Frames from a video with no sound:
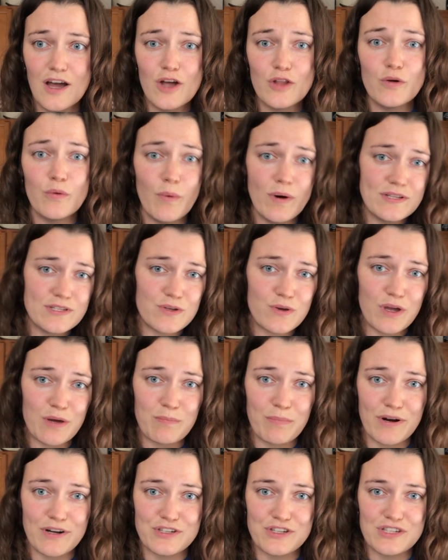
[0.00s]
The ones you
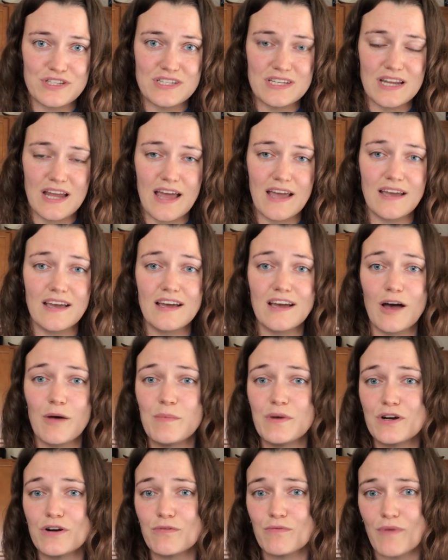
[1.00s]
can purchase today can
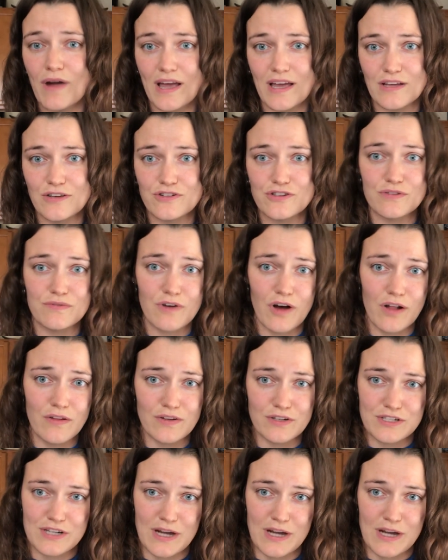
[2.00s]
come in a range of color